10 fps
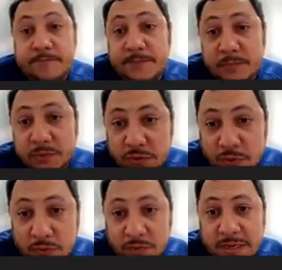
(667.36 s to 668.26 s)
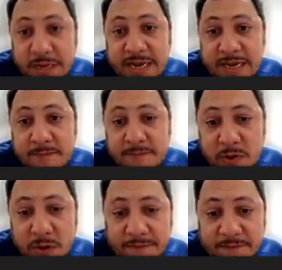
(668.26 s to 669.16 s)
So the aim
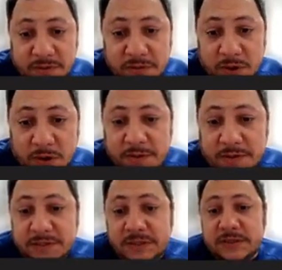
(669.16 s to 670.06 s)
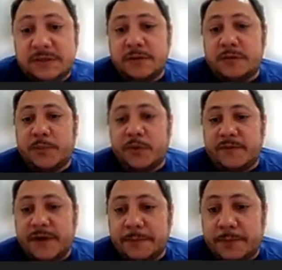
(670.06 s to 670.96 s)
of this talk is to
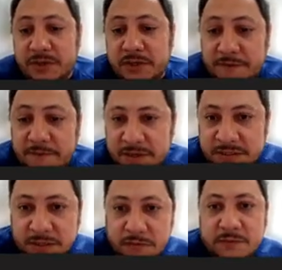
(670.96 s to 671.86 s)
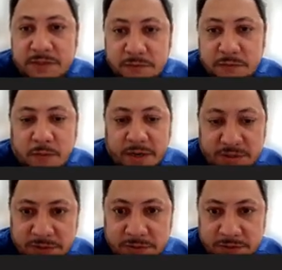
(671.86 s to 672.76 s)
provide positive answers to these two
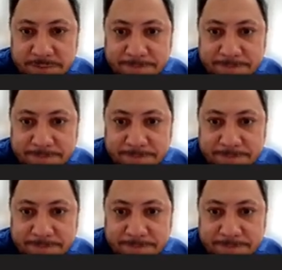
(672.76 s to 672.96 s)
questions.